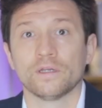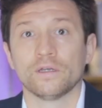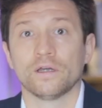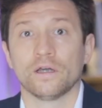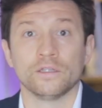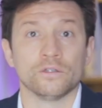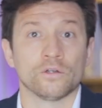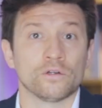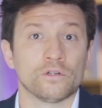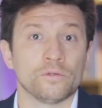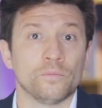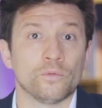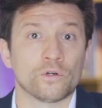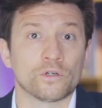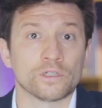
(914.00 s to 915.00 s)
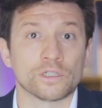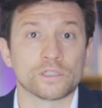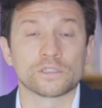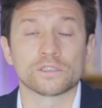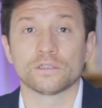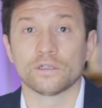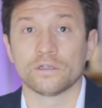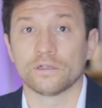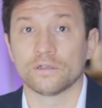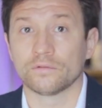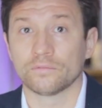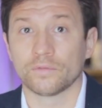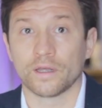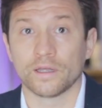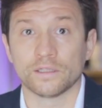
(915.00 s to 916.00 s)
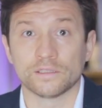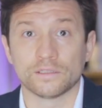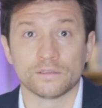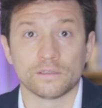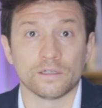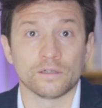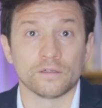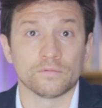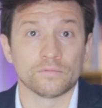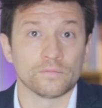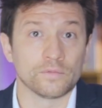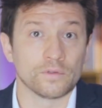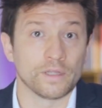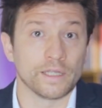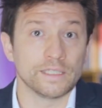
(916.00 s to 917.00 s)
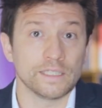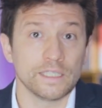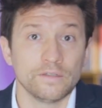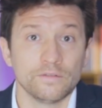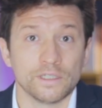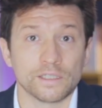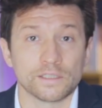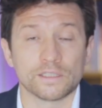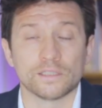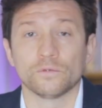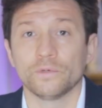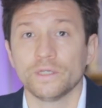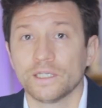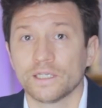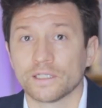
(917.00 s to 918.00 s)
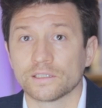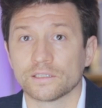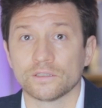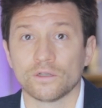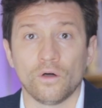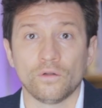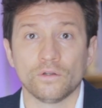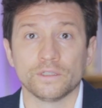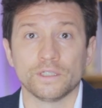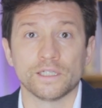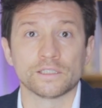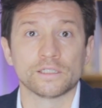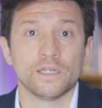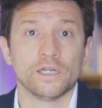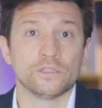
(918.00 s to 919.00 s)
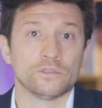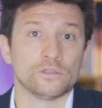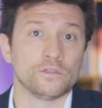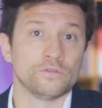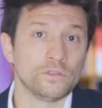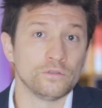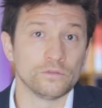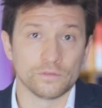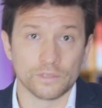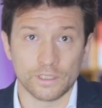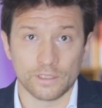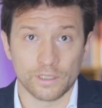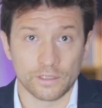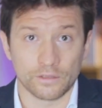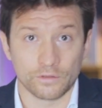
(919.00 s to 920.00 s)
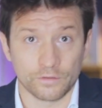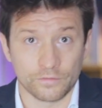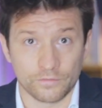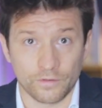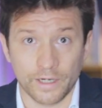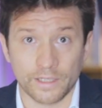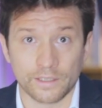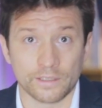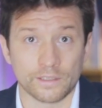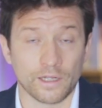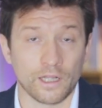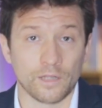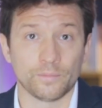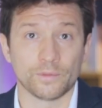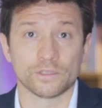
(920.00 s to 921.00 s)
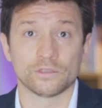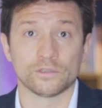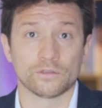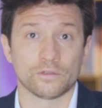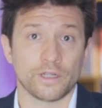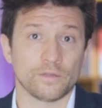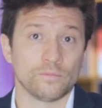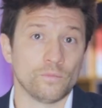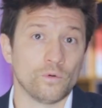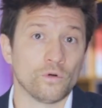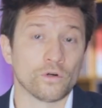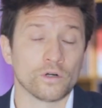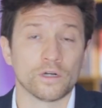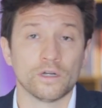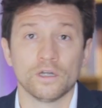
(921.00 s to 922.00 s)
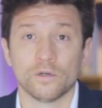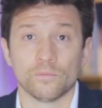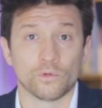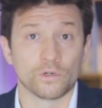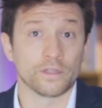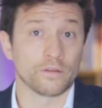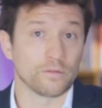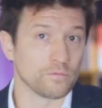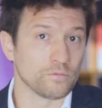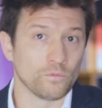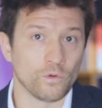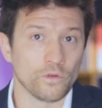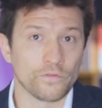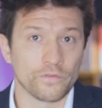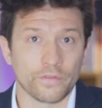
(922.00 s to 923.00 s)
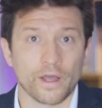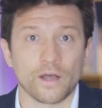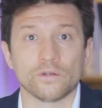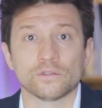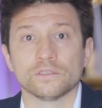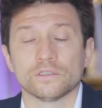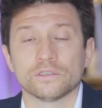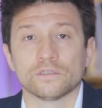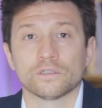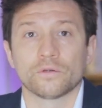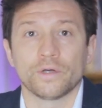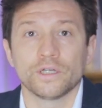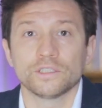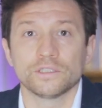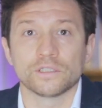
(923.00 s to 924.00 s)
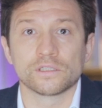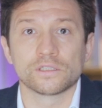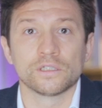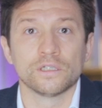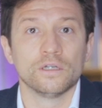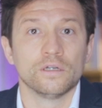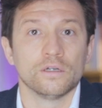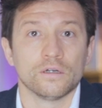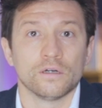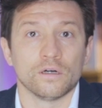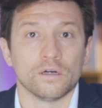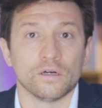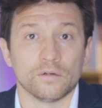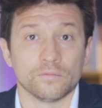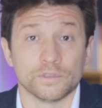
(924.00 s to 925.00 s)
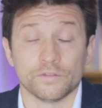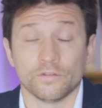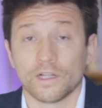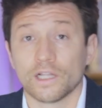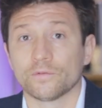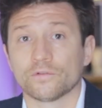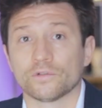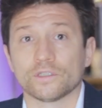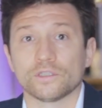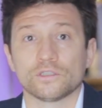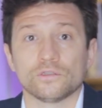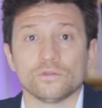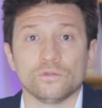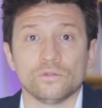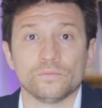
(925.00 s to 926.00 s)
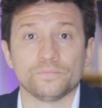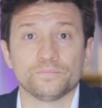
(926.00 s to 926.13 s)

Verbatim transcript: in early mornings uh, and uh, late evenings and weekends and holidays to review the and refine and help us to create more more than 1000 questions um, developed for this tool